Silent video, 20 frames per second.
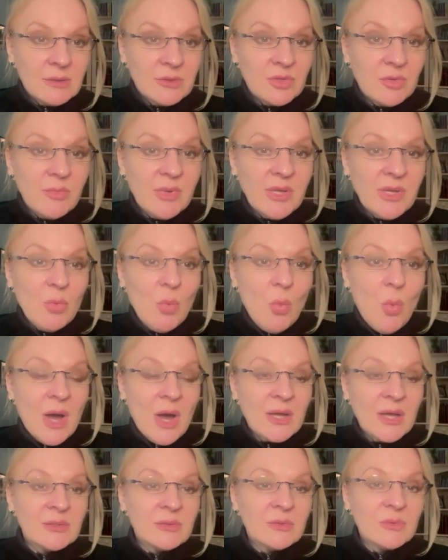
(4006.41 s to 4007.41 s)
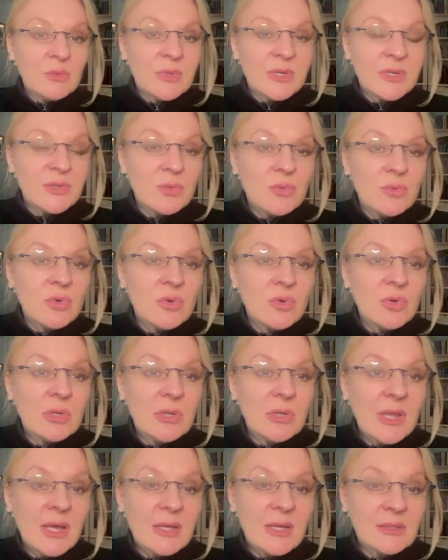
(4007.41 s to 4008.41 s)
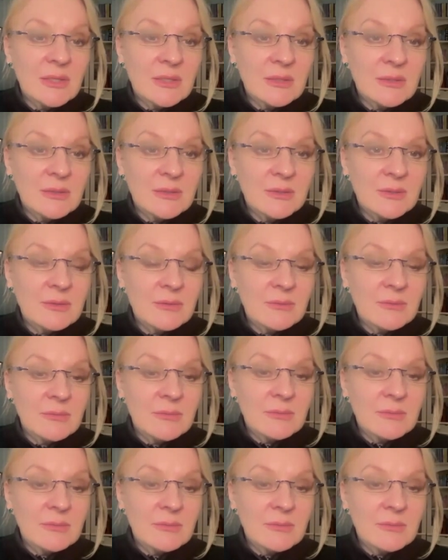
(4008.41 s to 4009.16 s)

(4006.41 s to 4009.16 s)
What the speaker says: to be one with all that is.